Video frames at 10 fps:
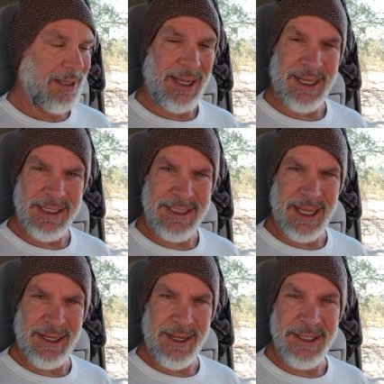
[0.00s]
Like I
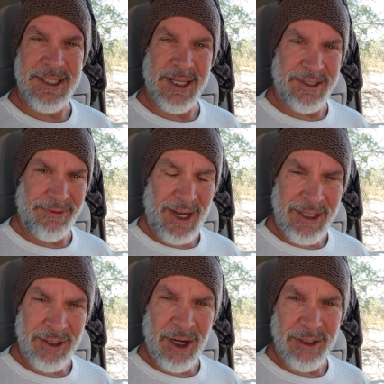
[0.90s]
said, it's a divide
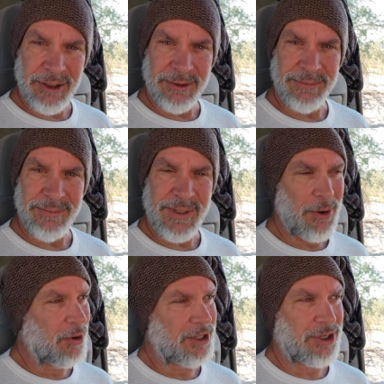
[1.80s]
and conquer.
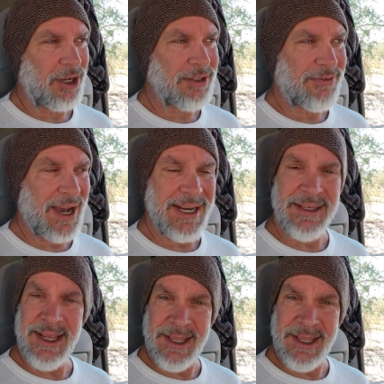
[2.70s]
They want us all divided